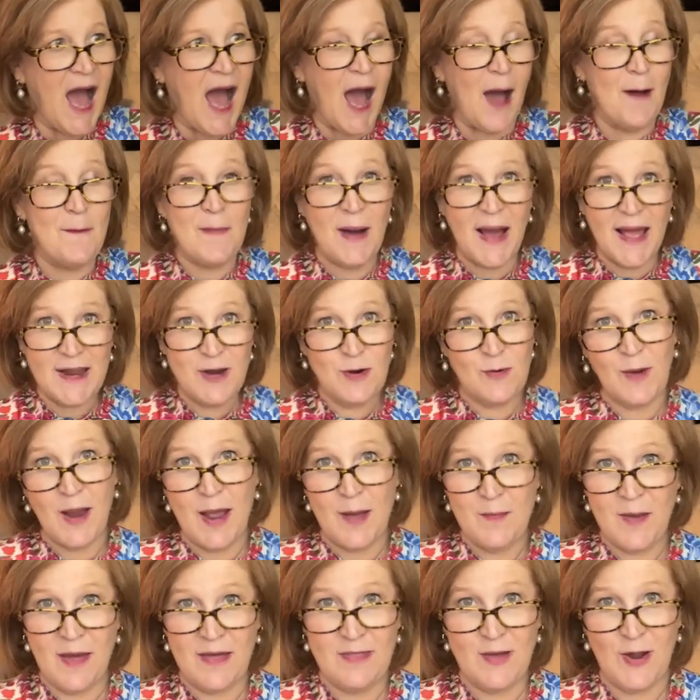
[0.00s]
My
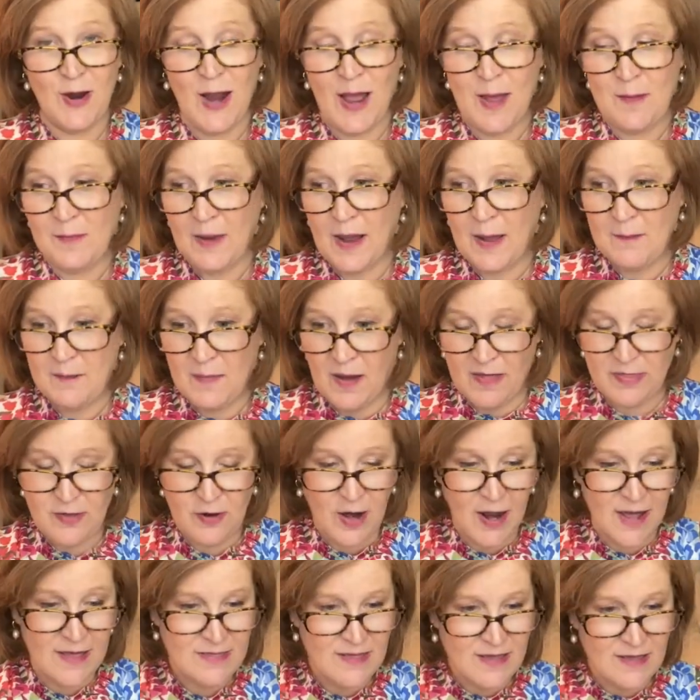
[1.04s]
grandmother and my
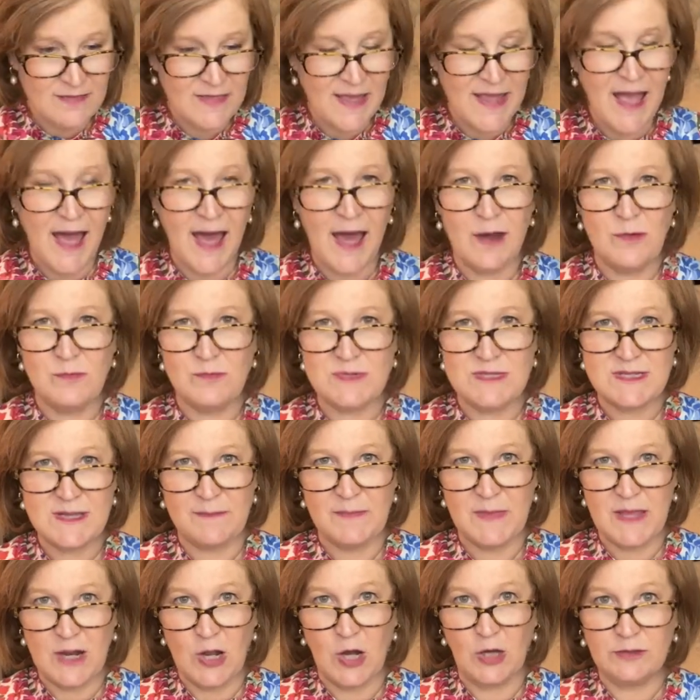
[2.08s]
mother, I think they had
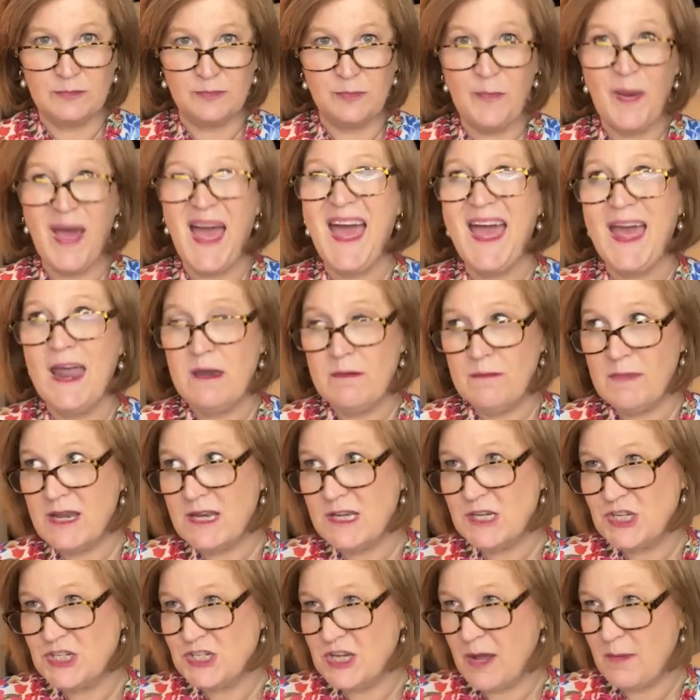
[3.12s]
something called
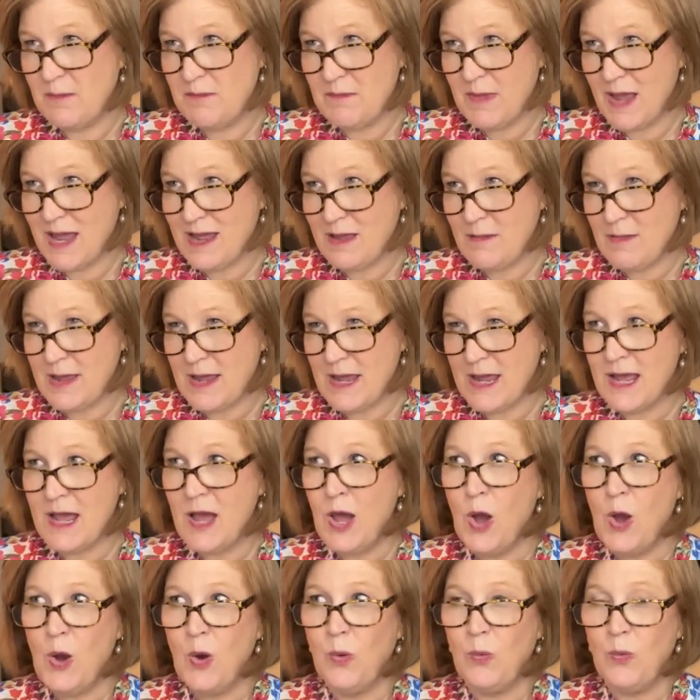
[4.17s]
penmanship maybe
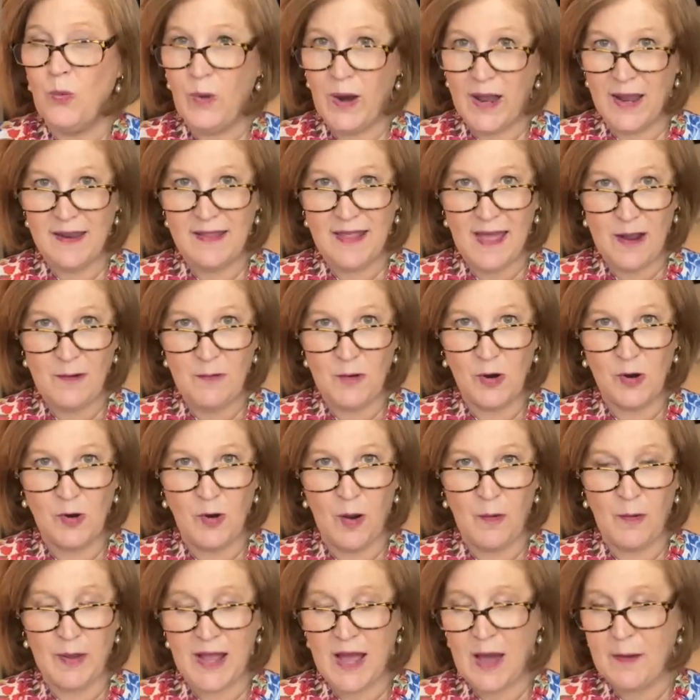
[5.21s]
when they were
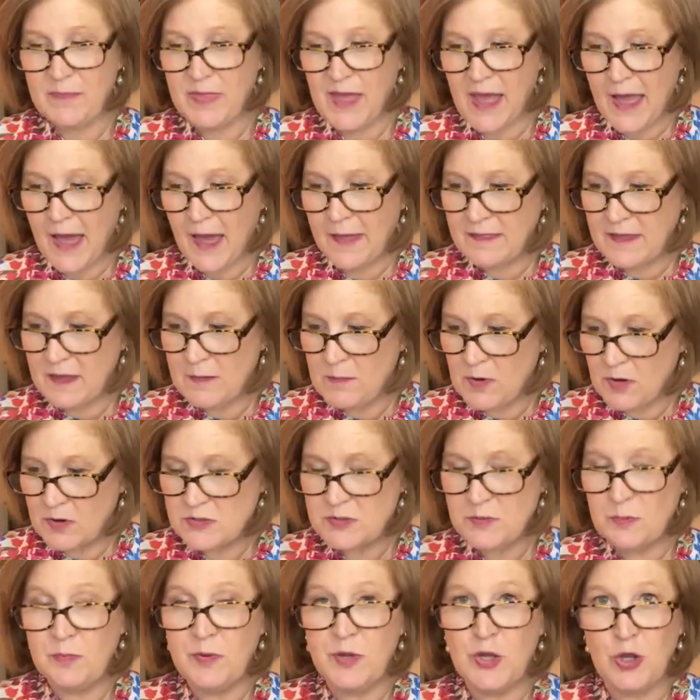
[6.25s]
growing up. They had the
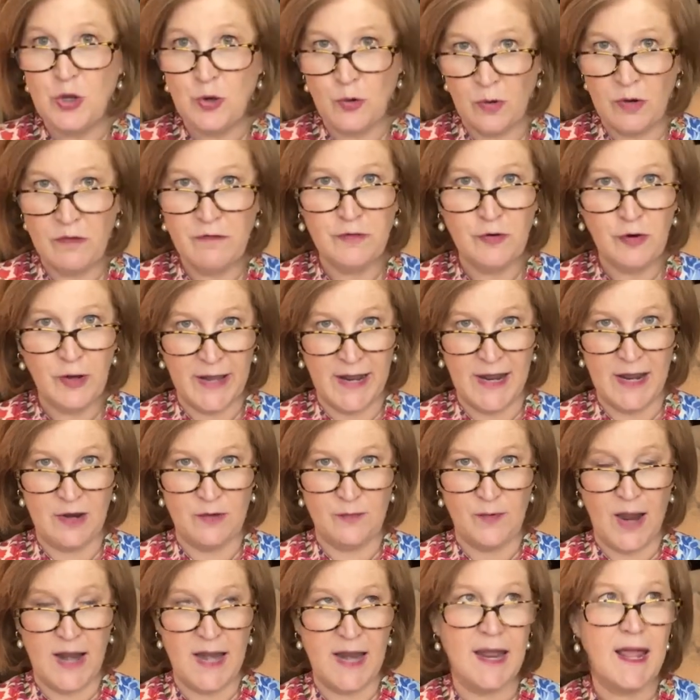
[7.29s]
most beautiful
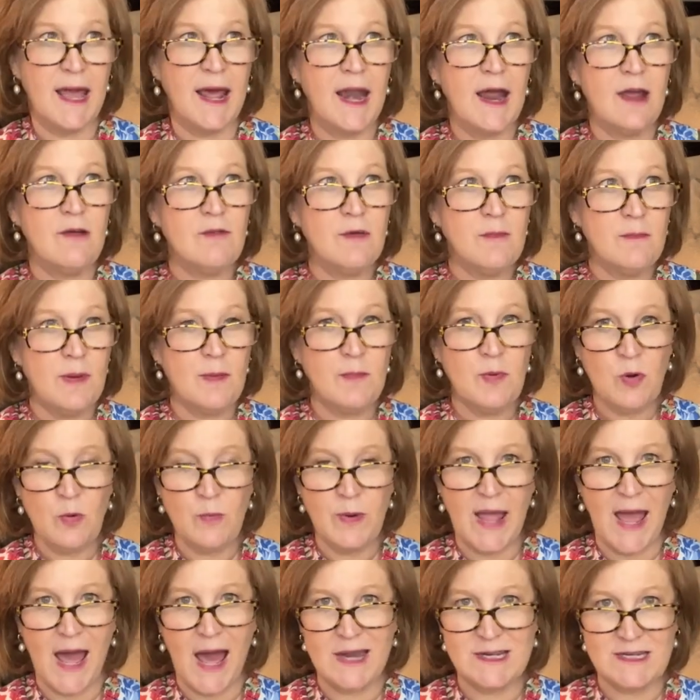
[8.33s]
handwriting. And I remember
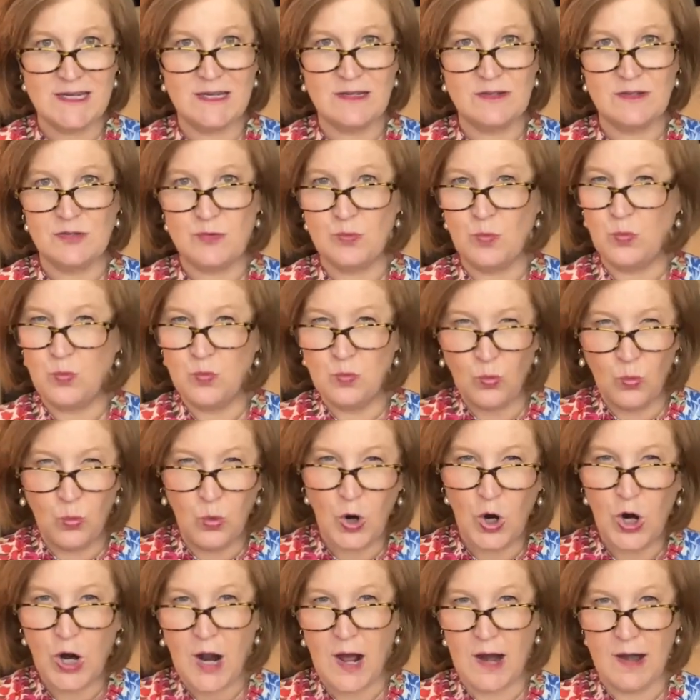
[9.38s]
we had to
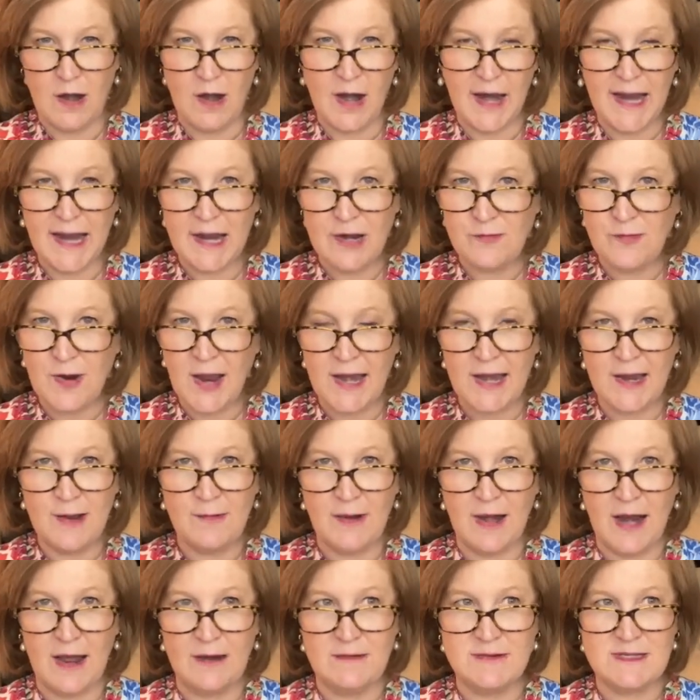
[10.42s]
work on our handwriting
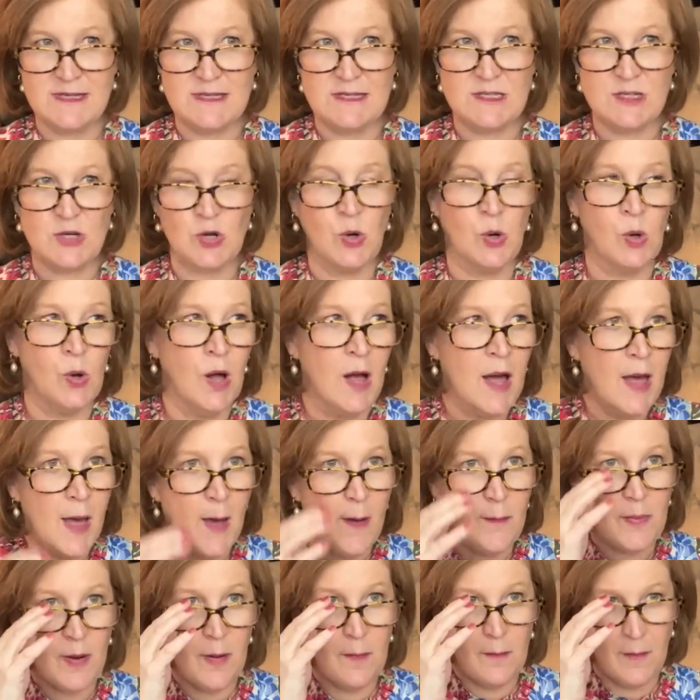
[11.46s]
when I was in school,
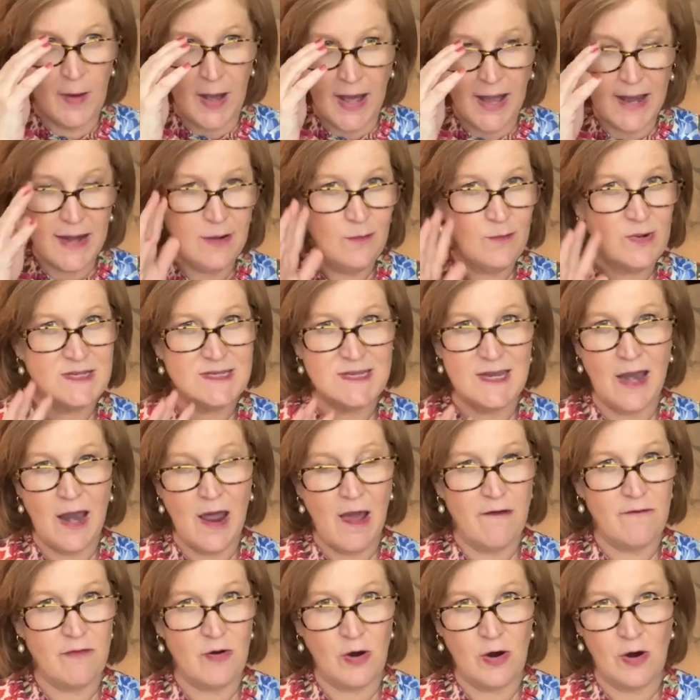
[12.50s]
but mine was
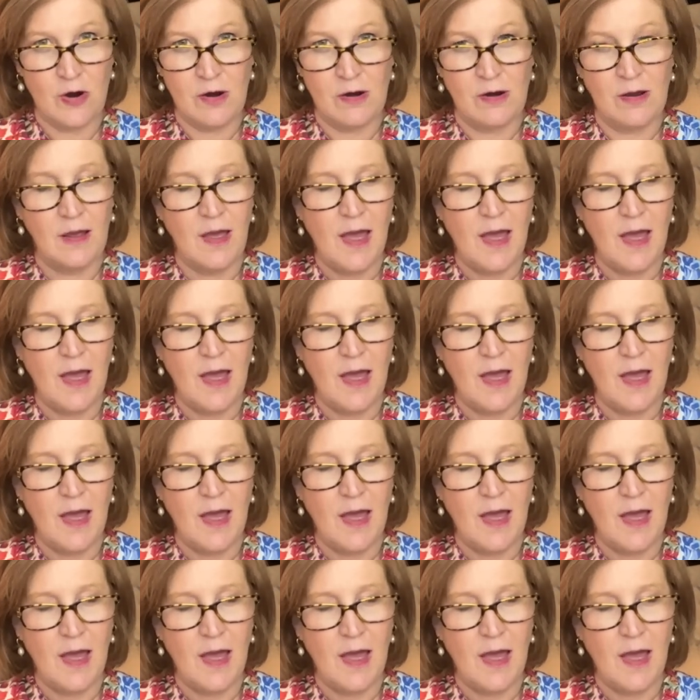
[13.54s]
never